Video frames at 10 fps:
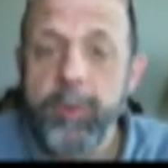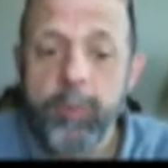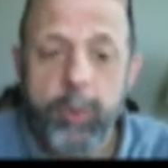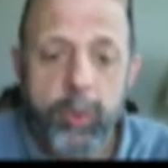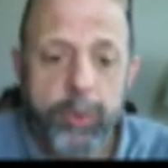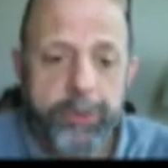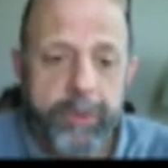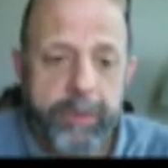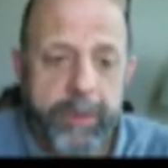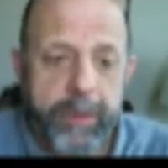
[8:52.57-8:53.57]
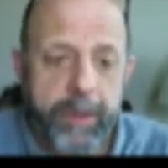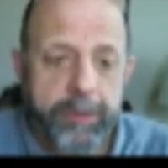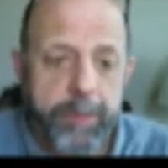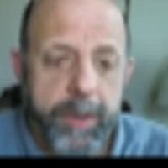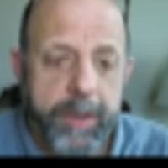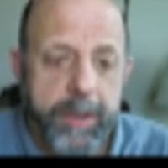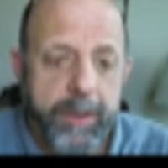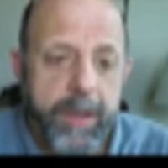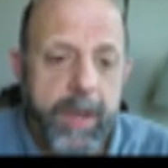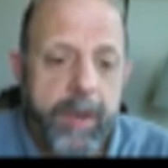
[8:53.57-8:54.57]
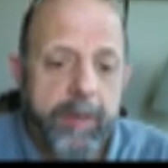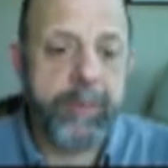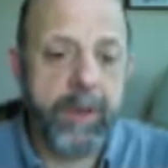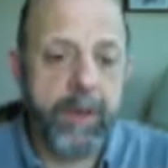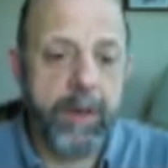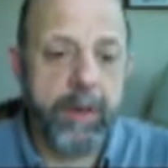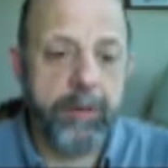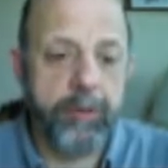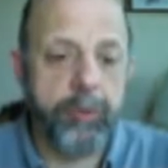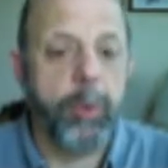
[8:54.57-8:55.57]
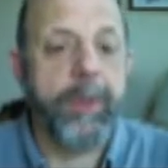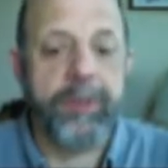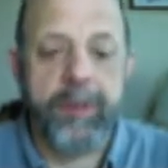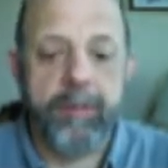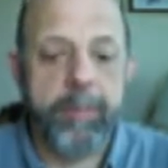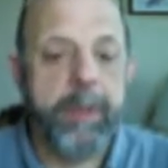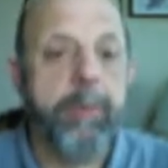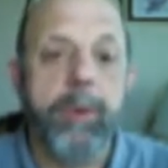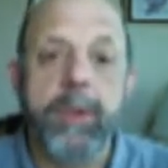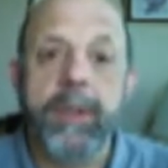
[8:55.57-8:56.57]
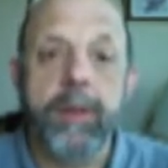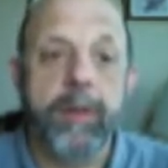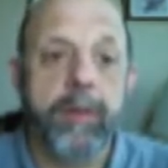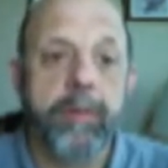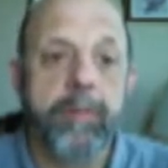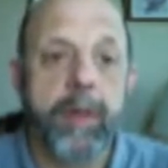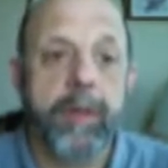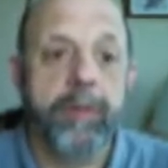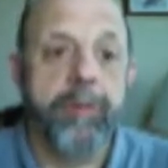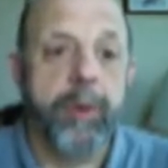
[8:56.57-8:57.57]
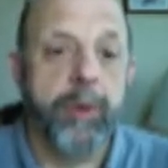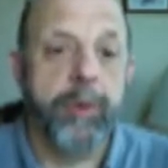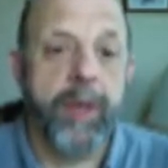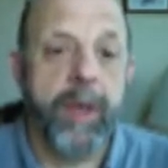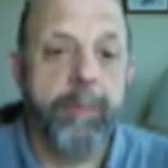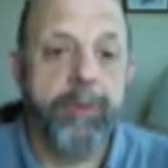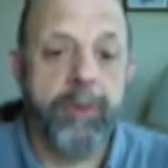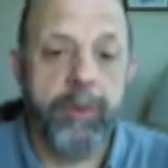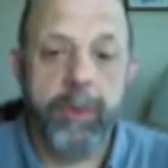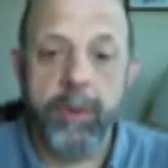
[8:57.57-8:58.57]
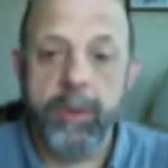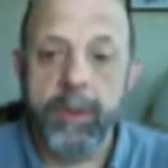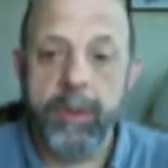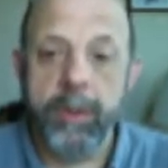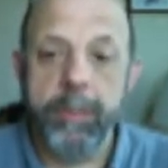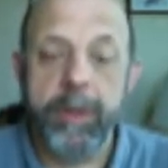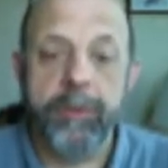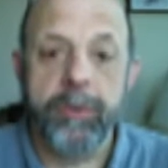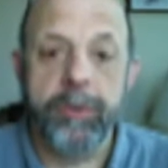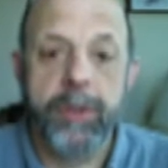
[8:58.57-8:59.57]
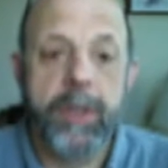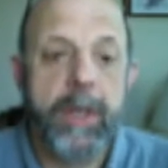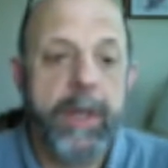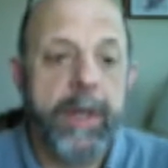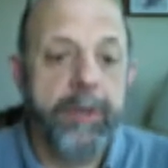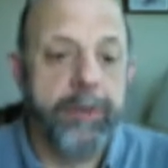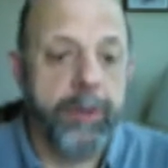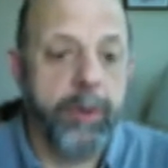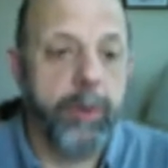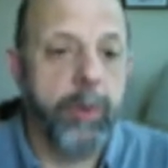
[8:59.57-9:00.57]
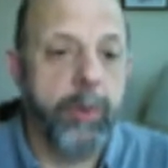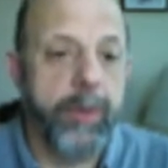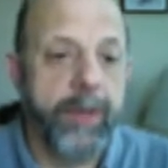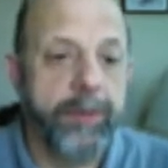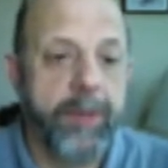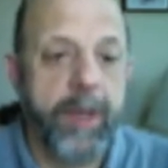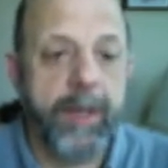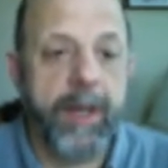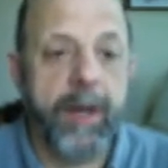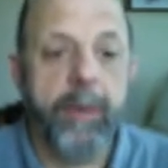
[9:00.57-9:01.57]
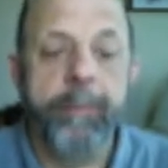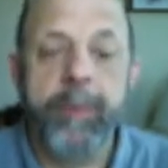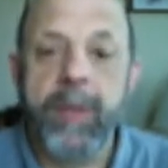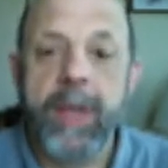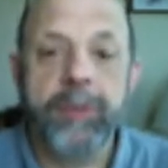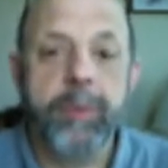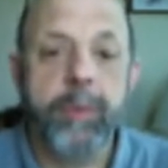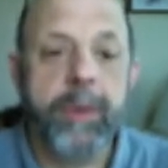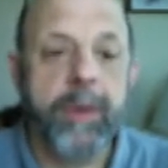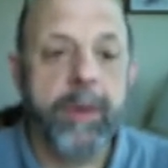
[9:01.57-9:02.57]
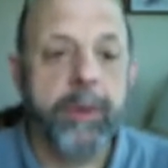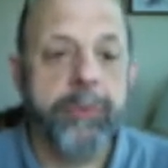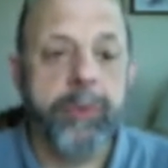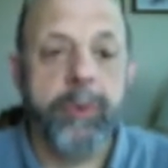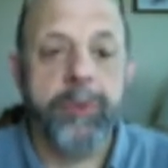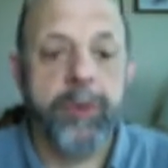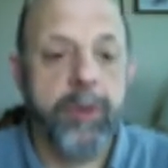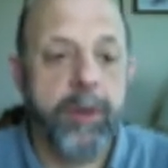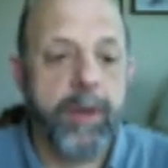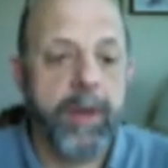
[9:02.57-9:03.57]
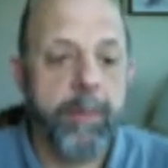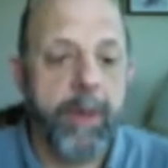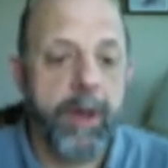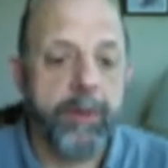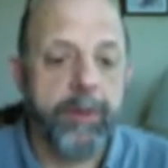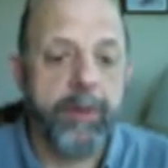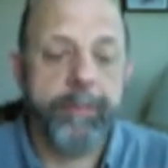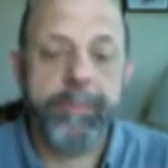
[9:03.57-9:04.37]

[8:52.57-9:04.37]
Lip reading: rules and everything explained. 27 people clicked on the photo tab to go look at our pictures. So that's that. Now, last one we're going to go through is the talking about